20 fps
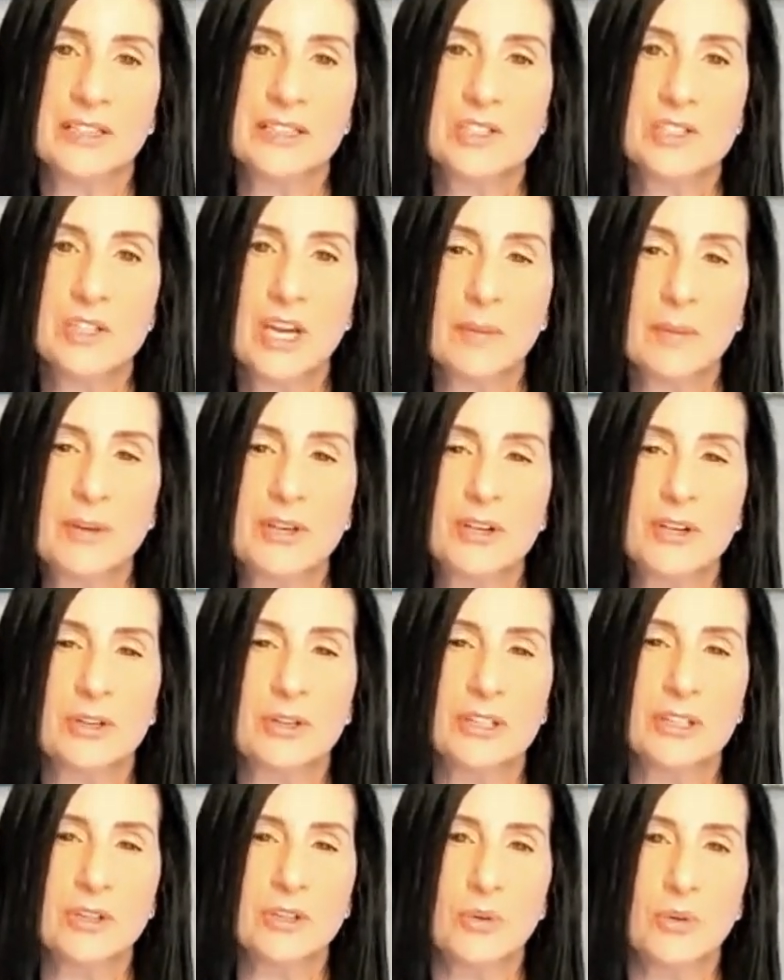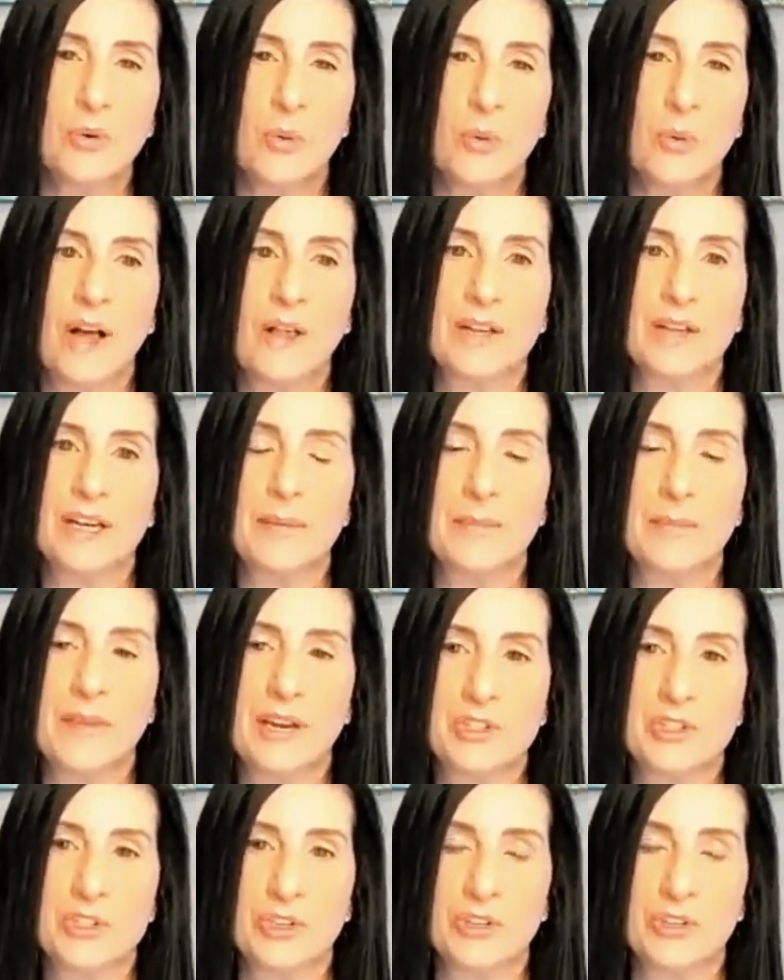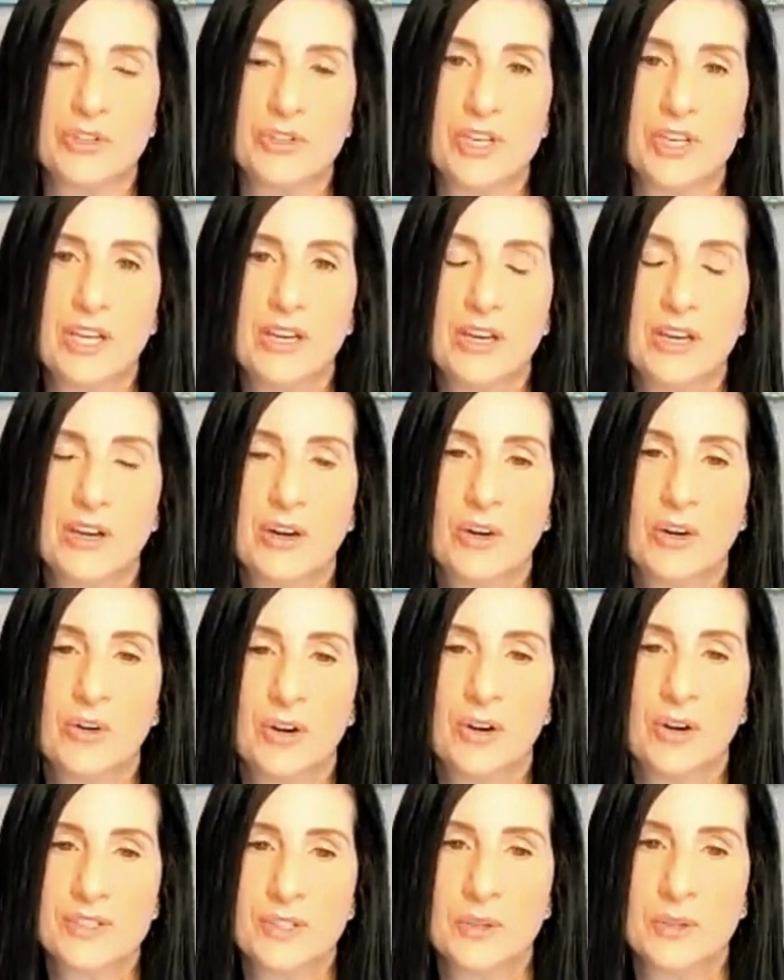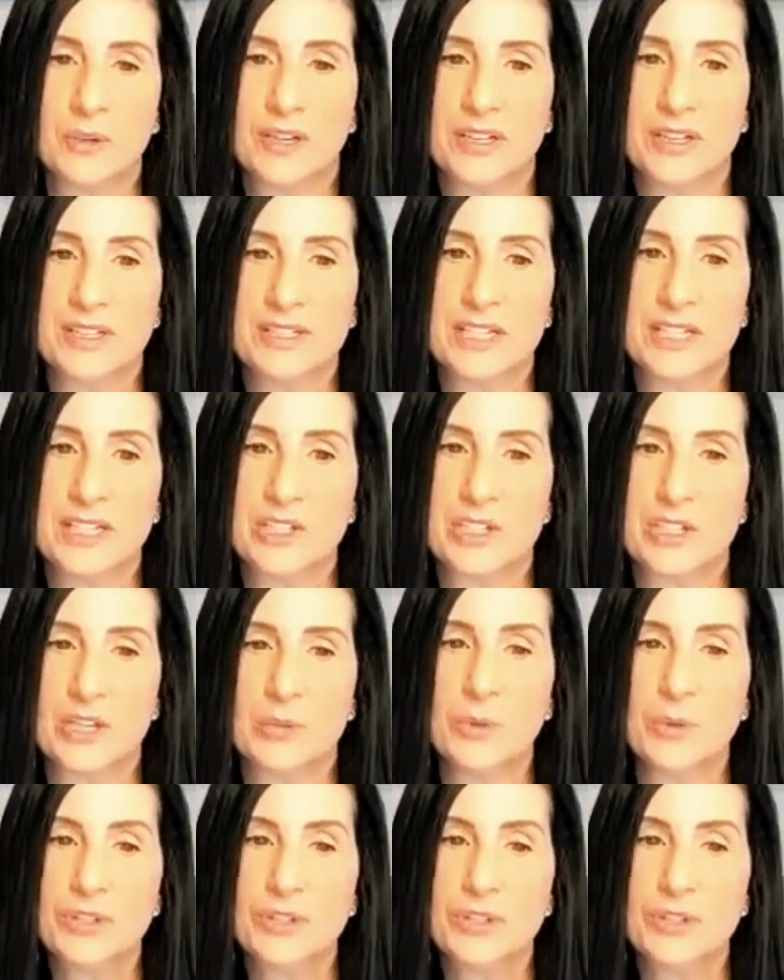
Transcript: let's talk about your clinical quality measures across the organization.